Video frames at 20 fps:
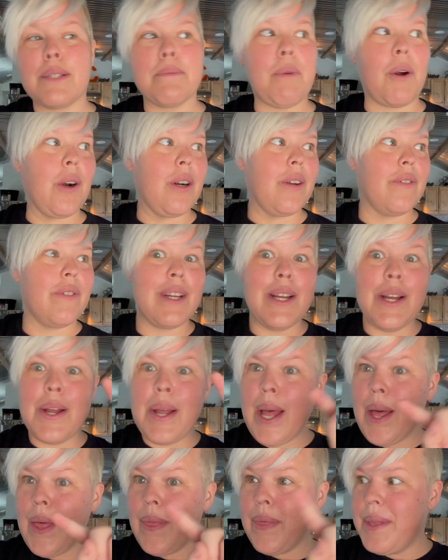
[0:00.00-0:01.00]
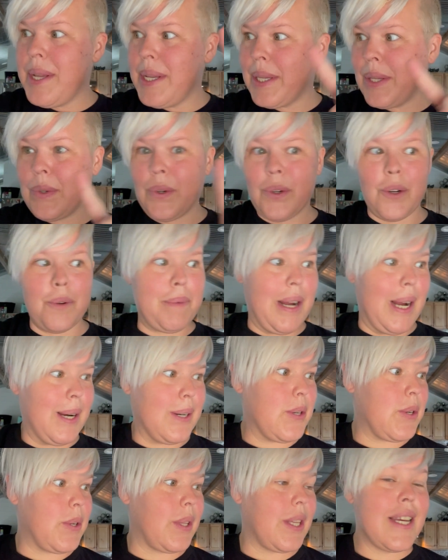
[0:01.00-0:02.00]
part of this group
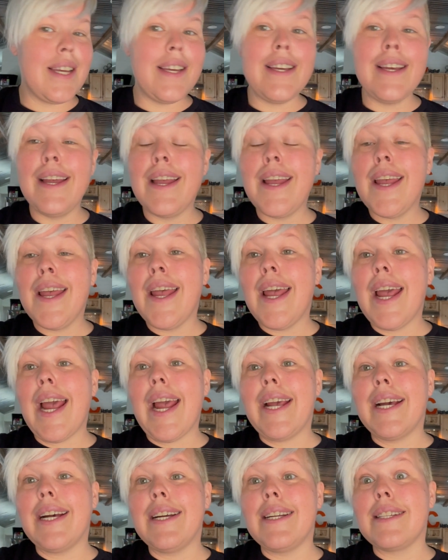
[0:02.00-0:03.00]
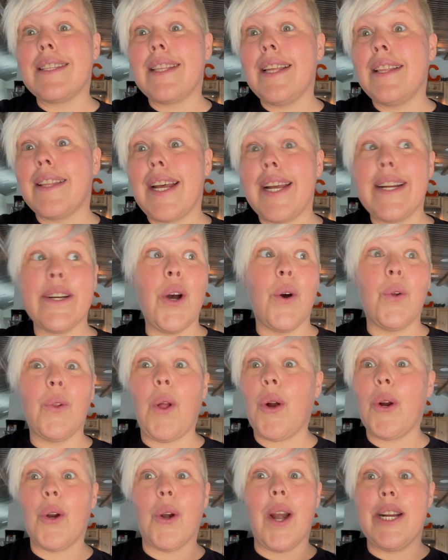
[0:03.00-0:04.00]
actually, and then they no
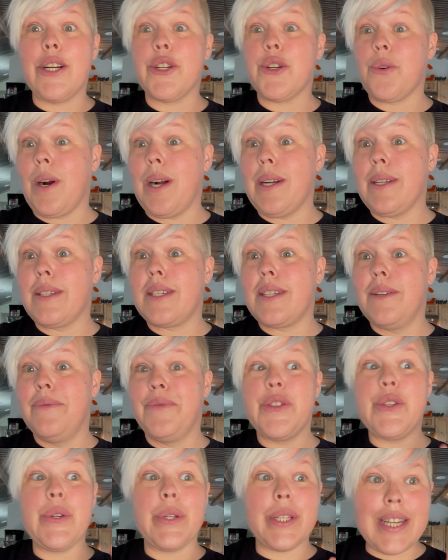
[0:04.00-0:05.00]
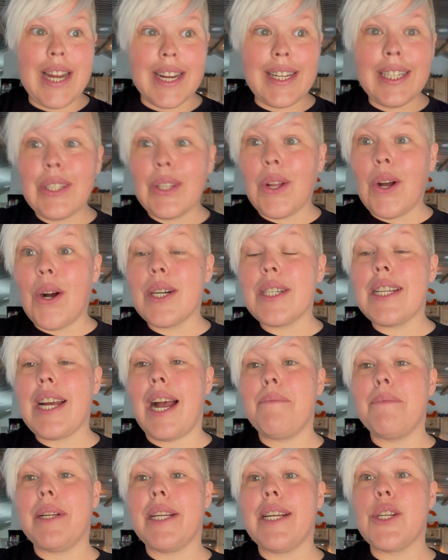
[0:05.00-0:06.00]
longer had trust. So it's taken a long
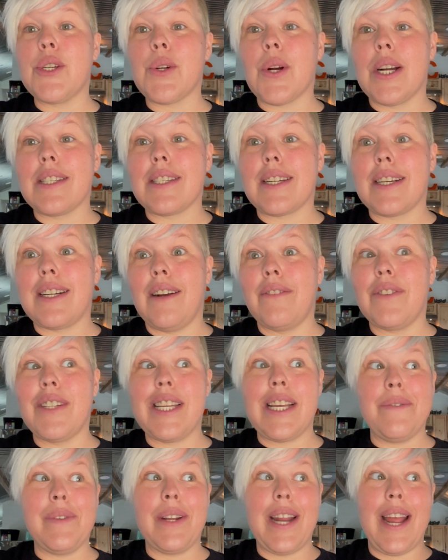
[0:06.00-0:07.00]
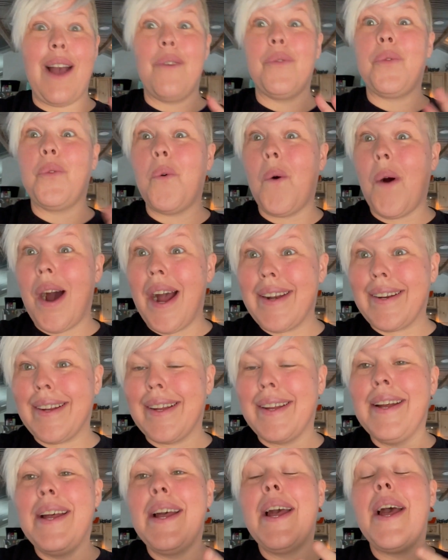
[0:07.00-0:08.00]
time to get trust enough to even have
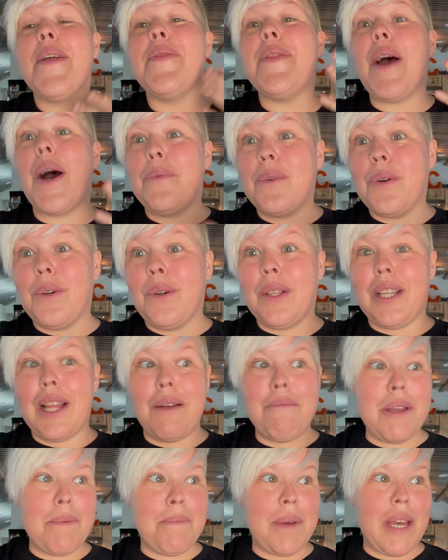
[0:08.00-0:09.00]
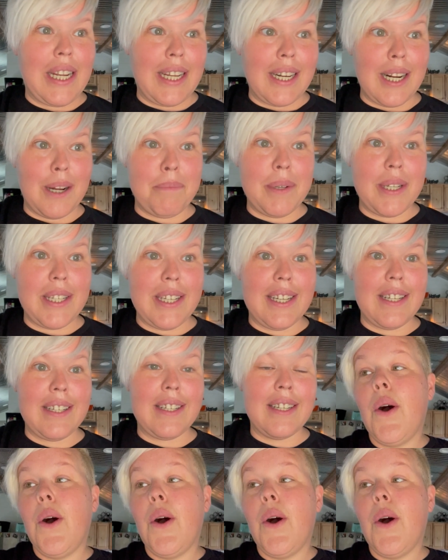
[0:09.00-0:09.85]
one that will let me pick it up again.